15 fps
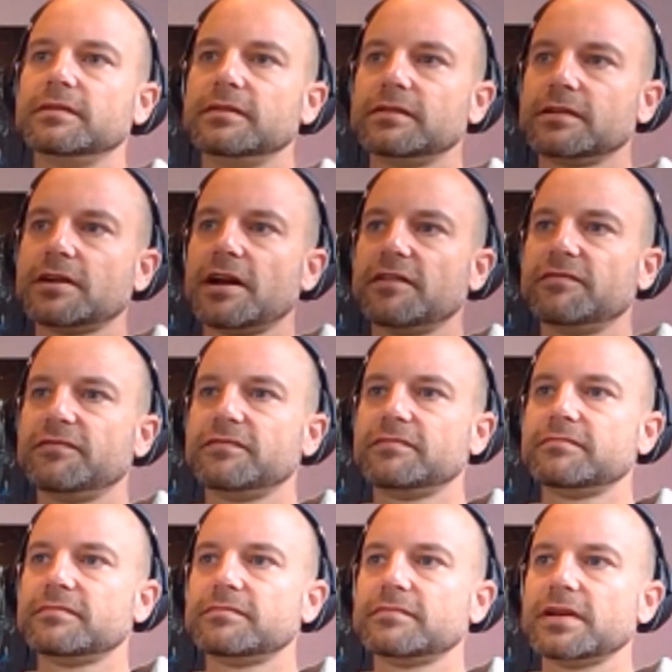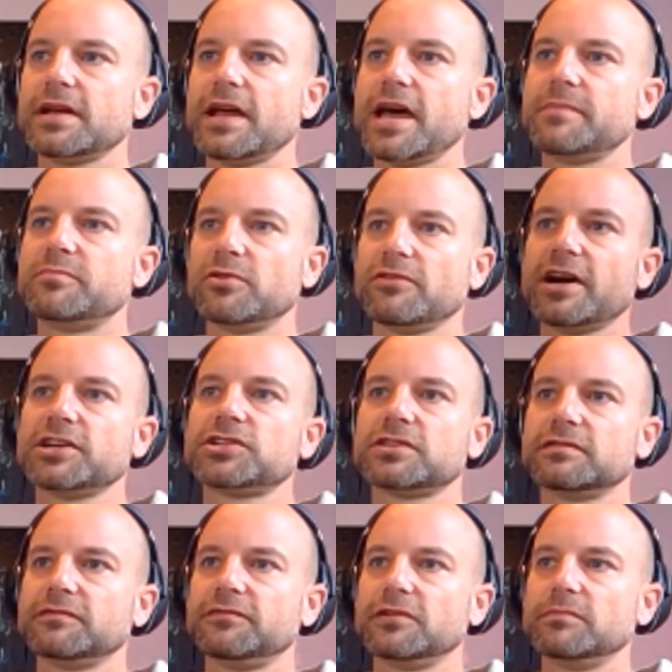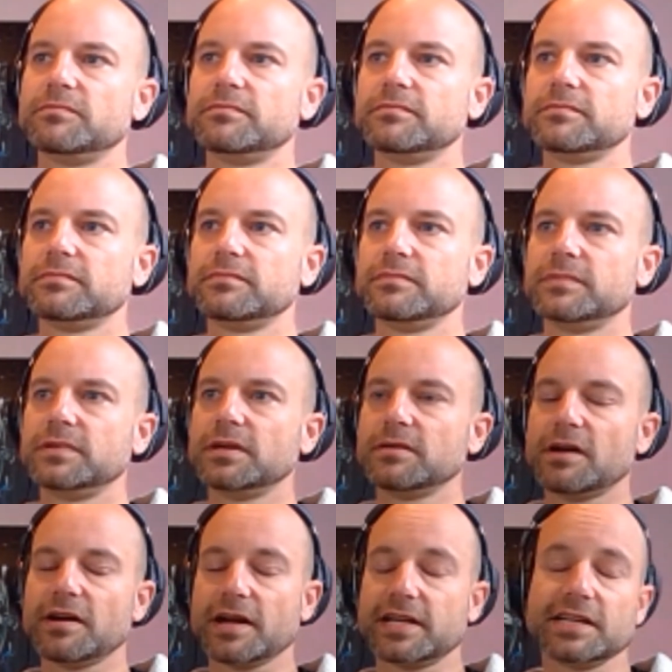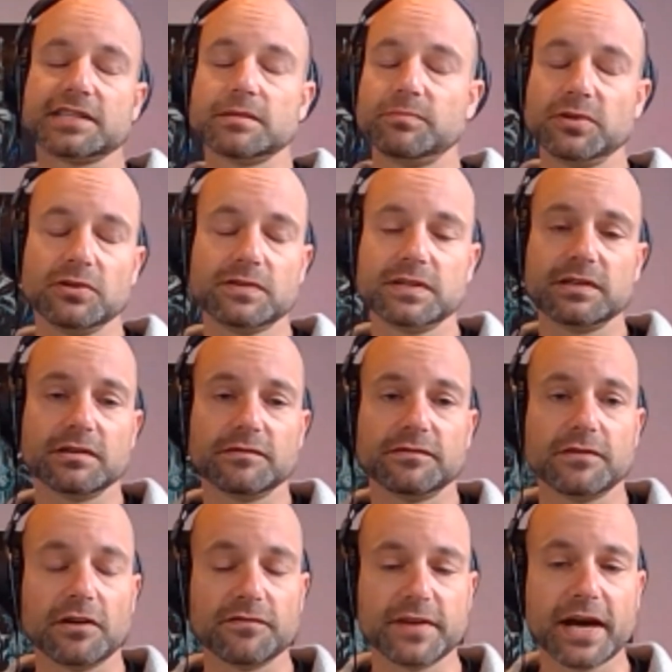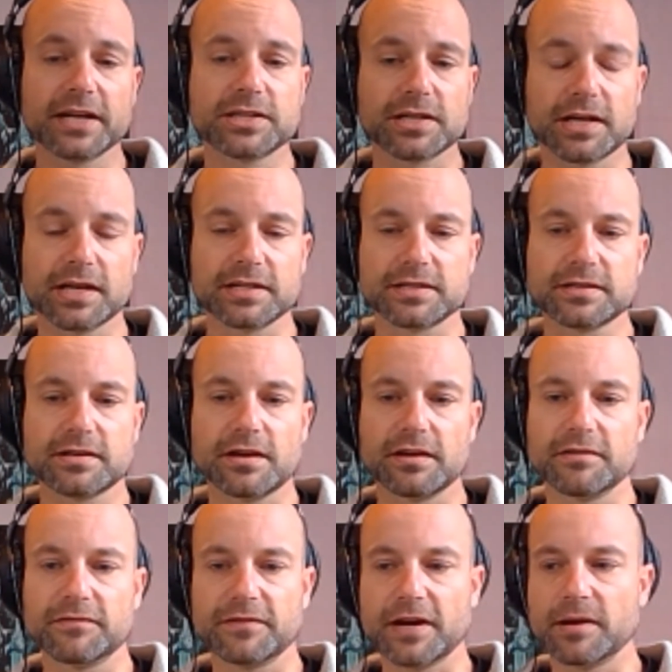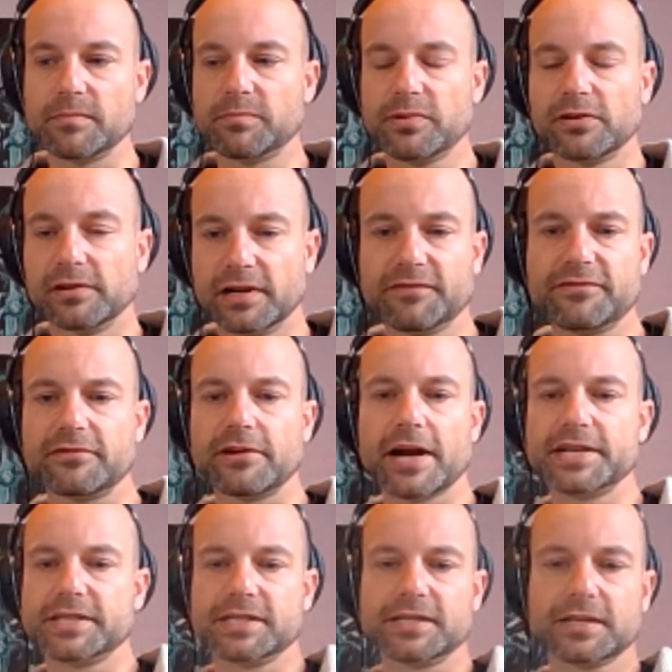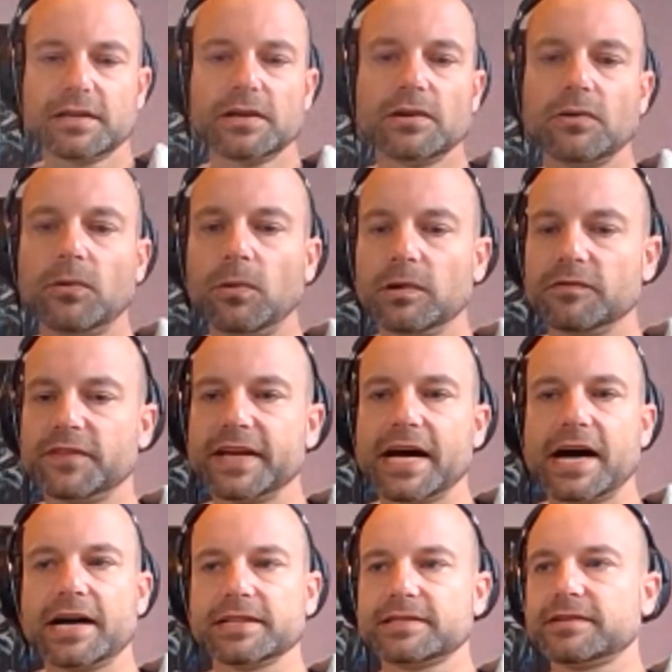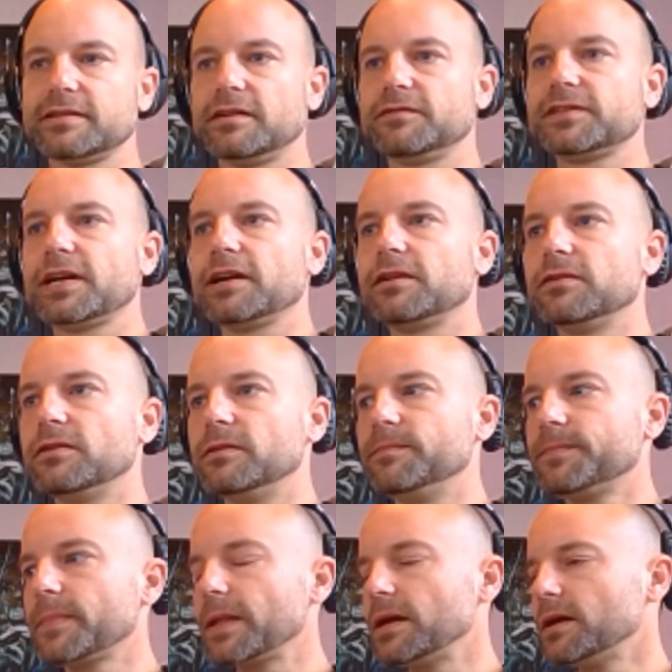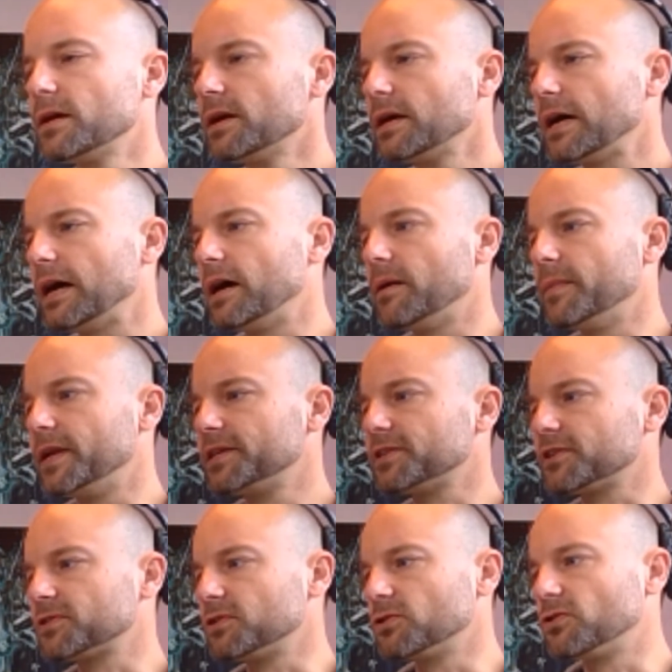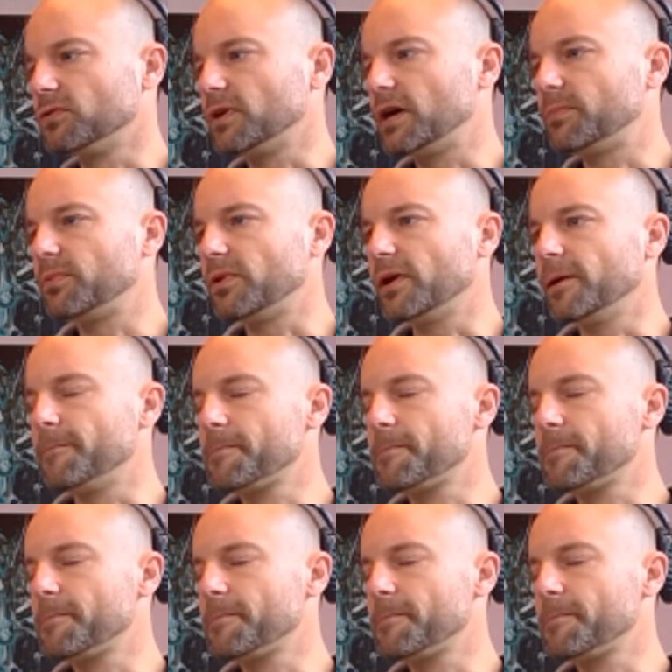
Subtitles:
kind of admiration for, I guess, the beauty of nature has kind of proliferated all of the arts that I've taken on. And as I sort of grew up, I